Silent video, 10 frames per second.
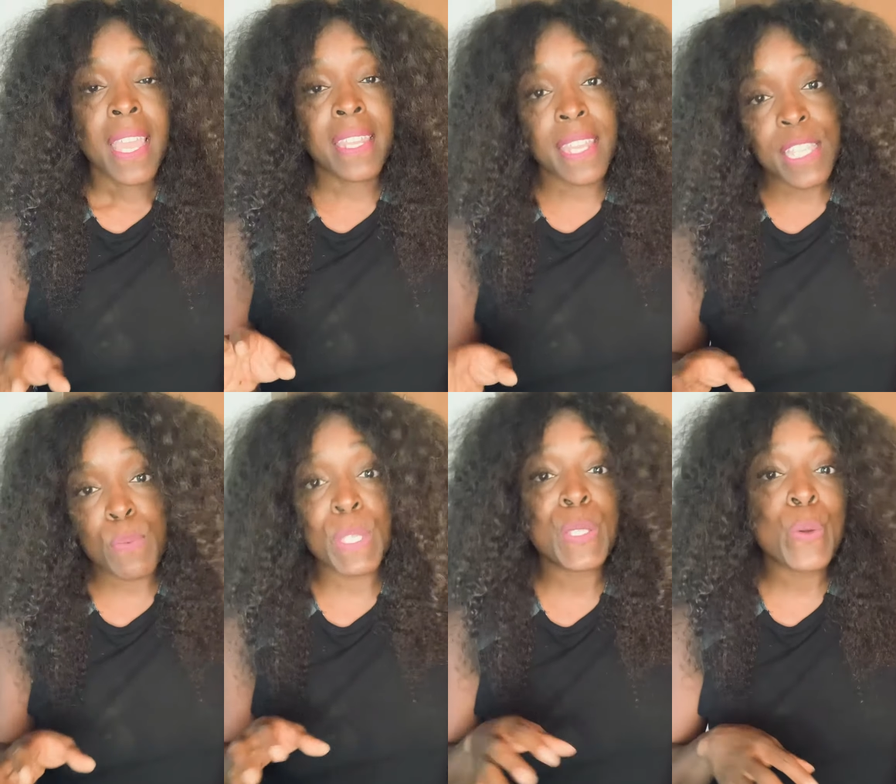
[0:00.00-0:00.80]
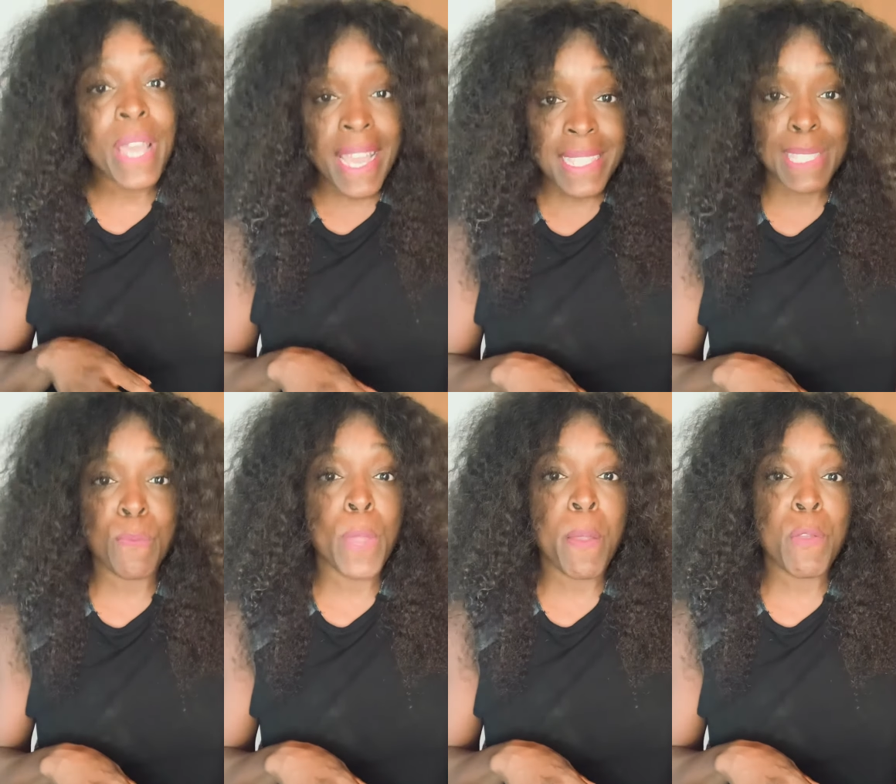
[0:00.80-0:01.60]
And yes, we do add
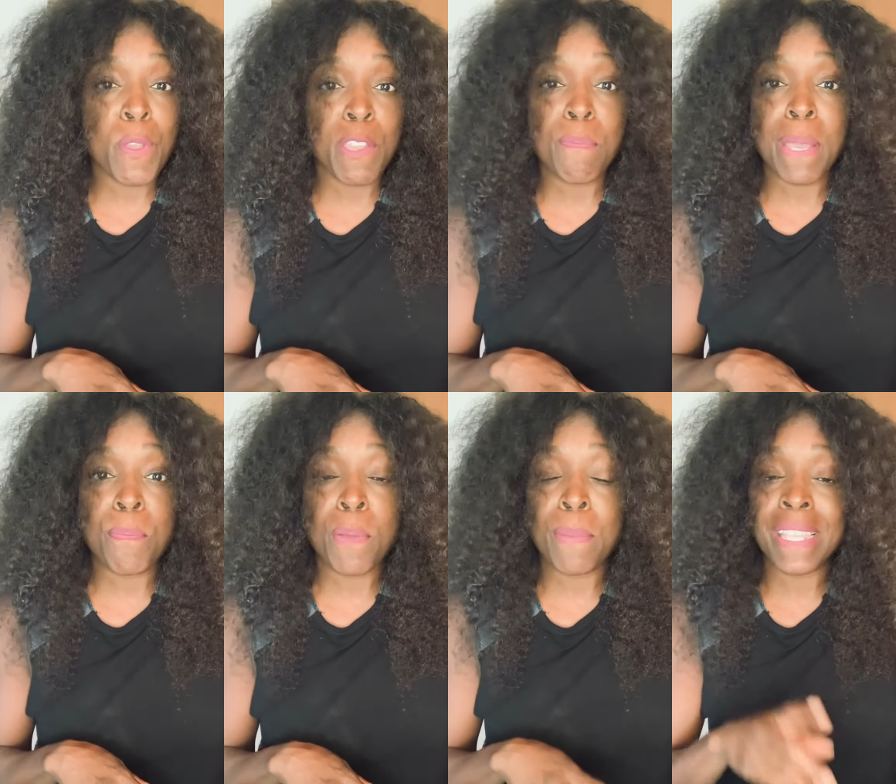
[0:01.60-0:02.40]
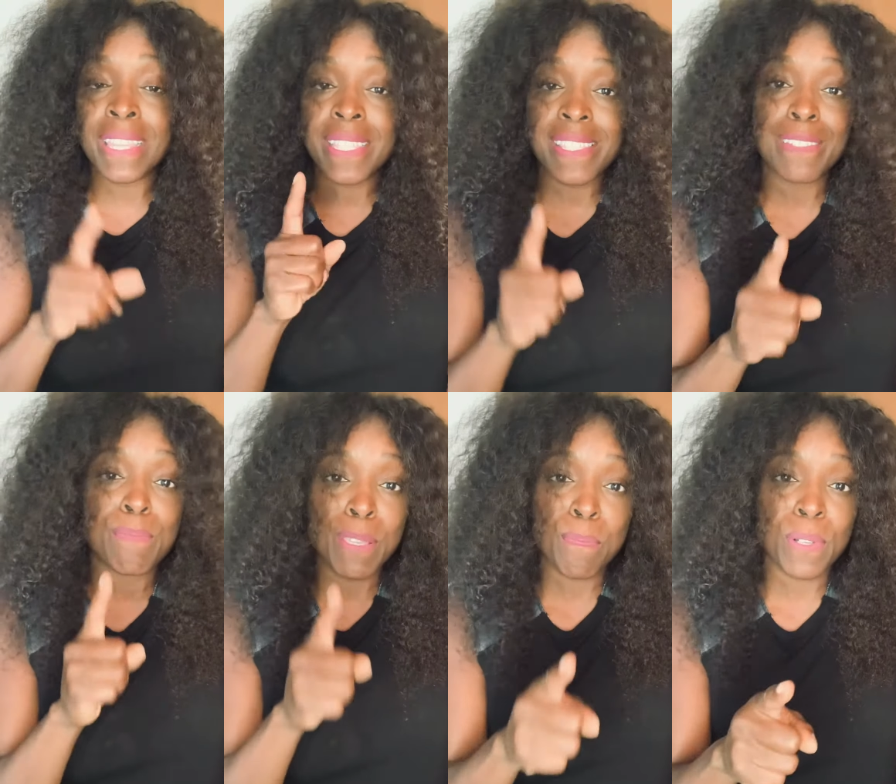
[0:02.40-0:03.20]
some wiri pepper, but listen
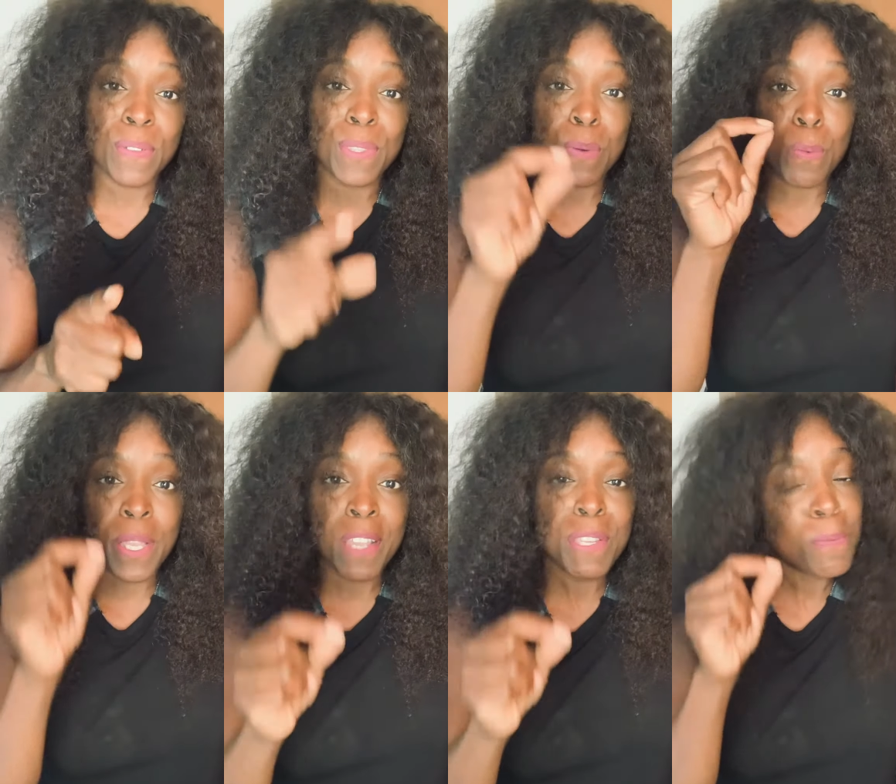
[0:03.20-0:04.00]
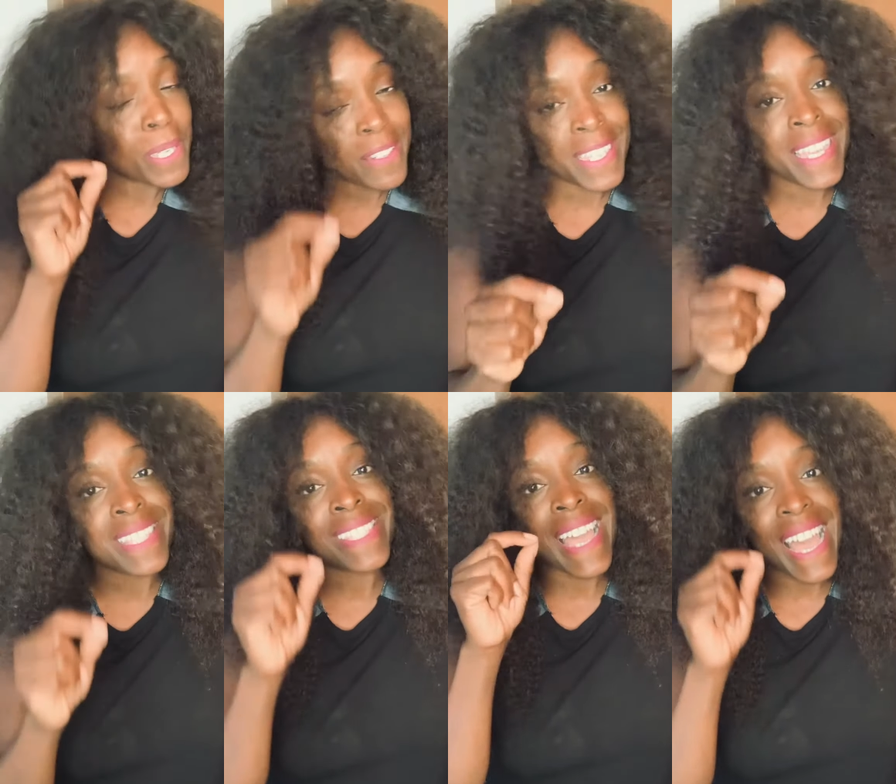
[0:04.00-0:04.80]
people, the wiri
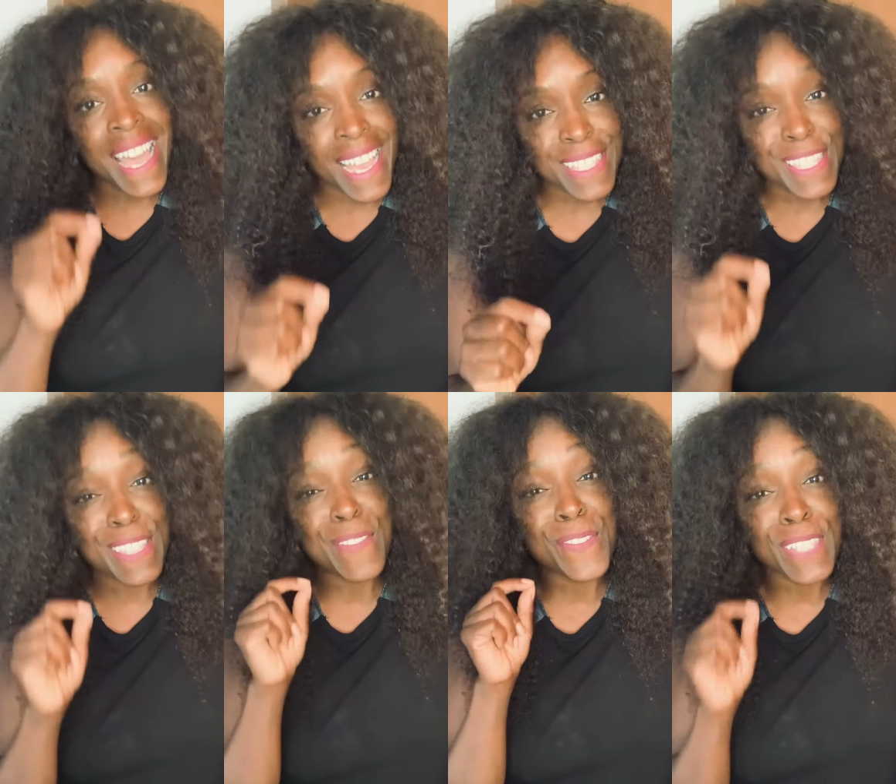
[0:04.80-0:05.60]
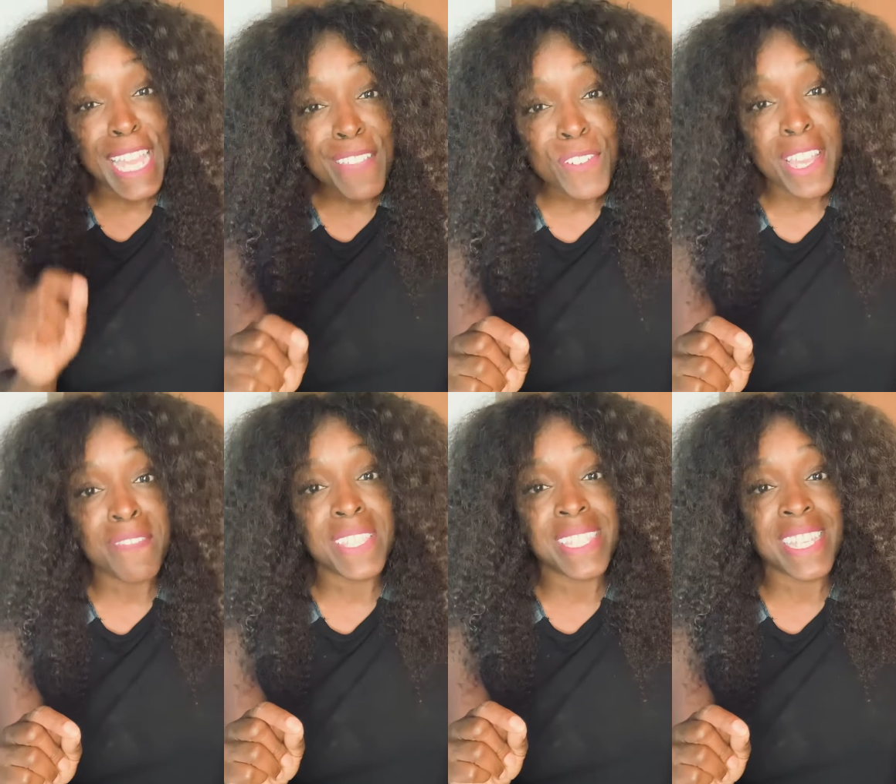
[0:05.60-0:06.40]
is to add to the flavor
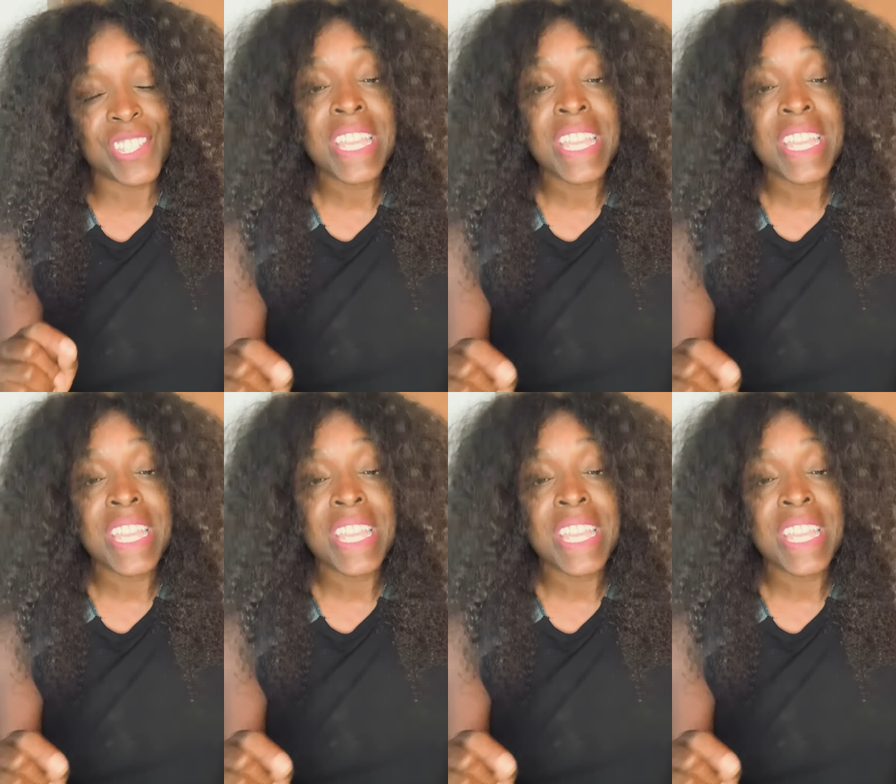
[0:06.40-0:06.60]
of the dish.